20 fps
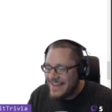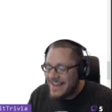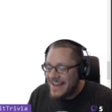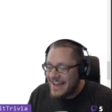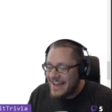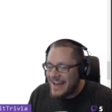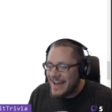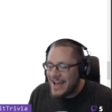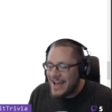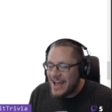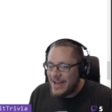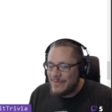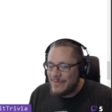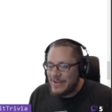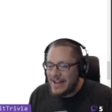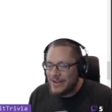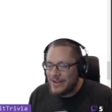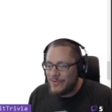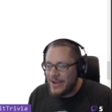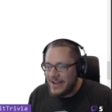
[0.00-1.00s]

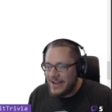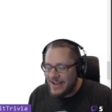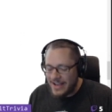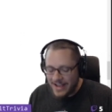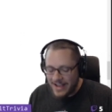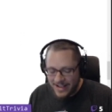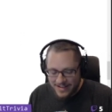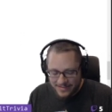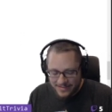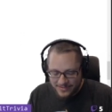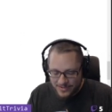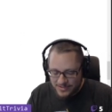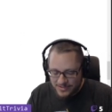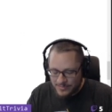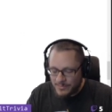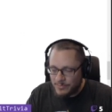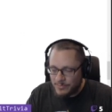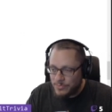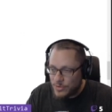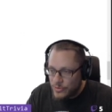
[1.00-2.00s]
But anyway, there's
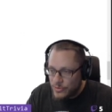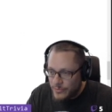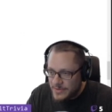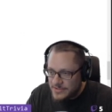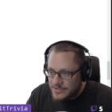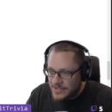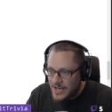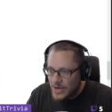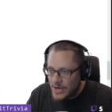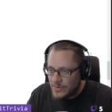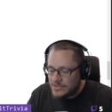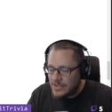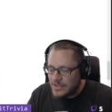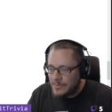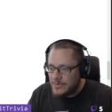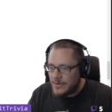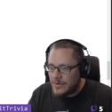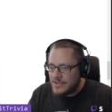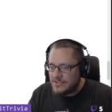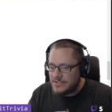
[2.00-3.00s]
some improvements there with
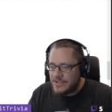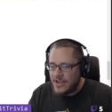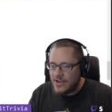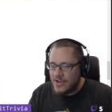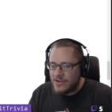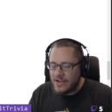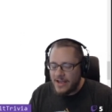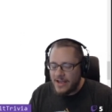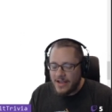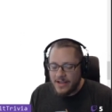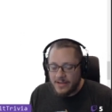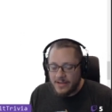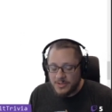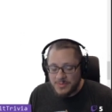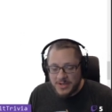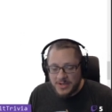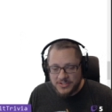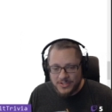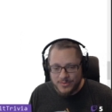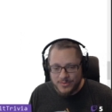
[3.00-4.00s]
WSL,
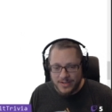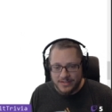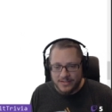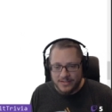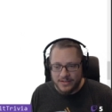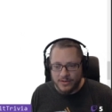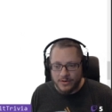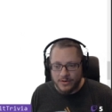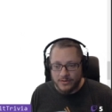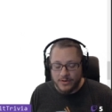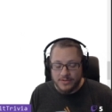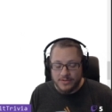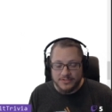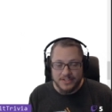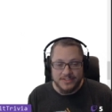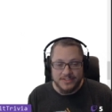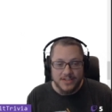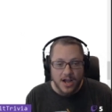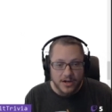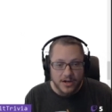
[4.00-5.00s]
especially in regards
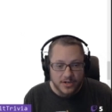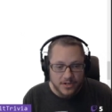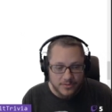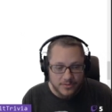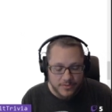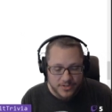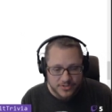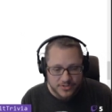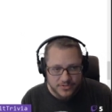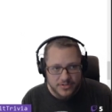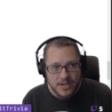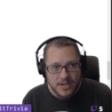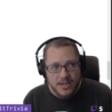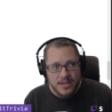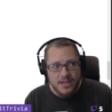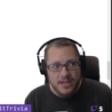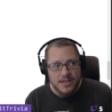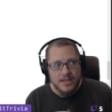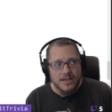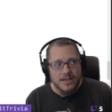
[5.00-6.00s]
to Docker, which
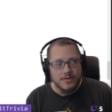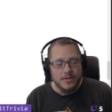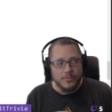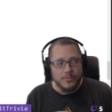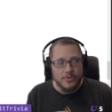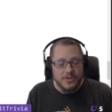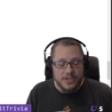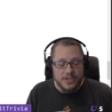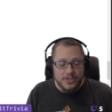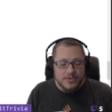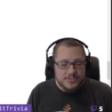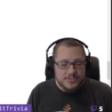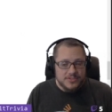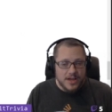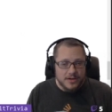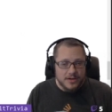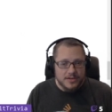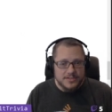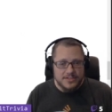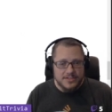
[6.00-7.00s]
I'm going to use
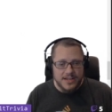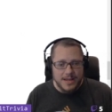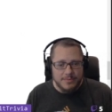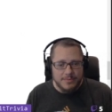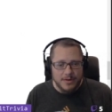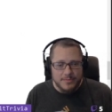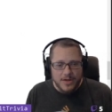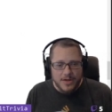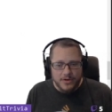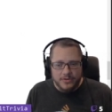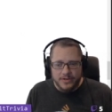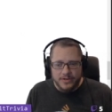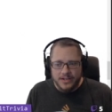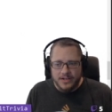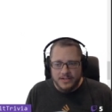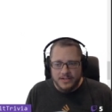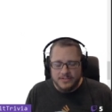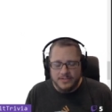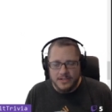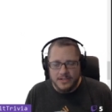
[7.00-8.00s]
Docker today, but I'm not going to
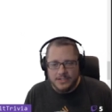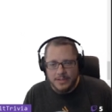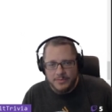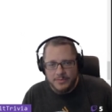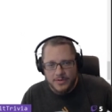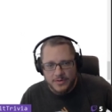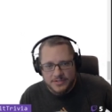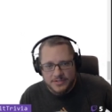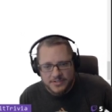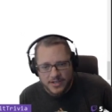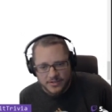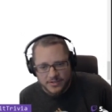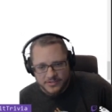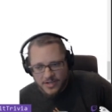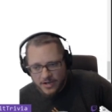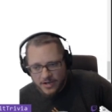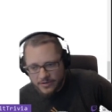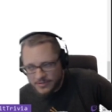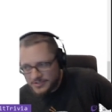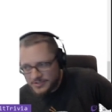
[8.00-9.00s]
get into the WSL
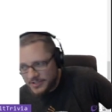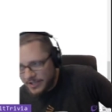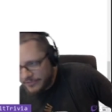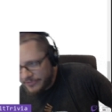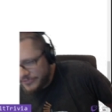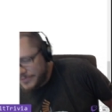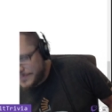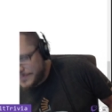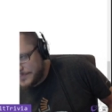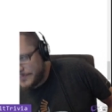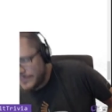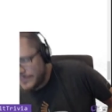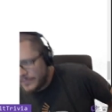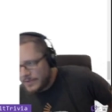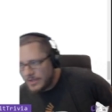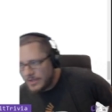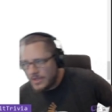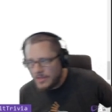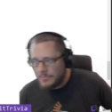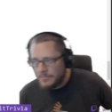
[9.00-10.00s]
Docker stuff.
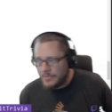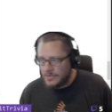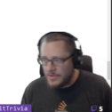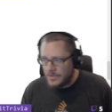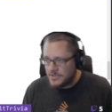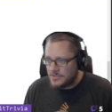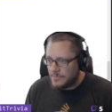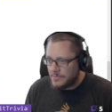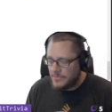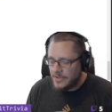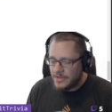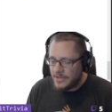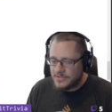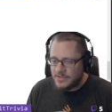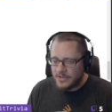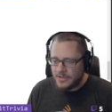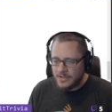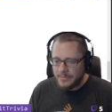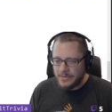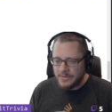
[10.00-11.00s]
But there's some things
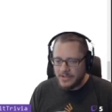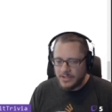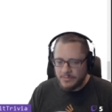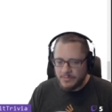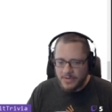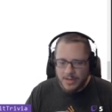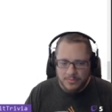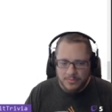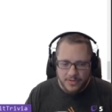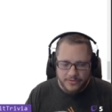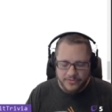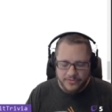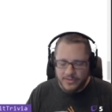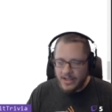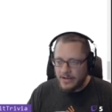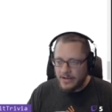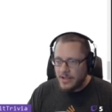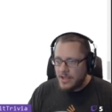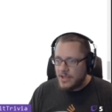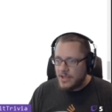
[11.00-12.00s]
that are coming down the pipeline for
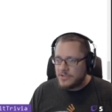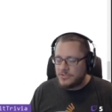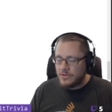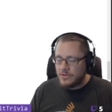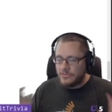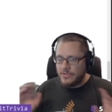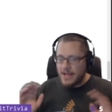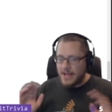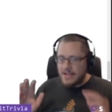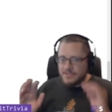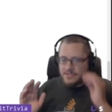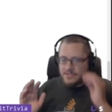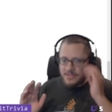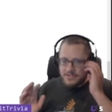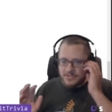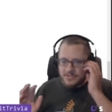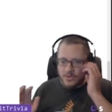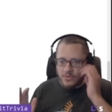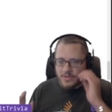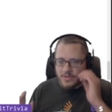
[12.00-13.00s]
that. So that's
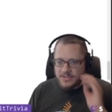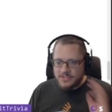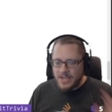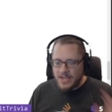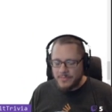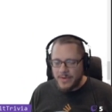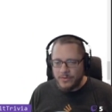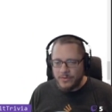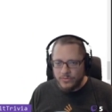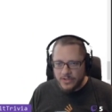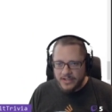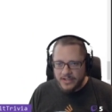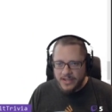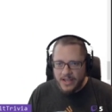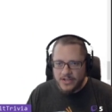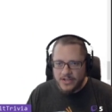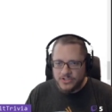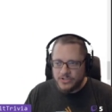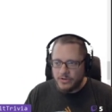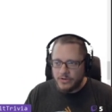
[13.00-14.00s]
this only step. I really
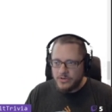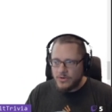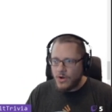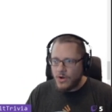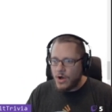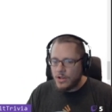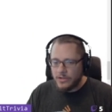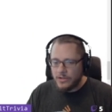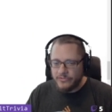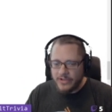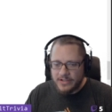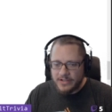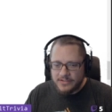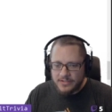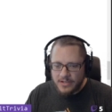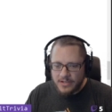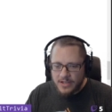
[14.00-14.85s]
can't show you all of it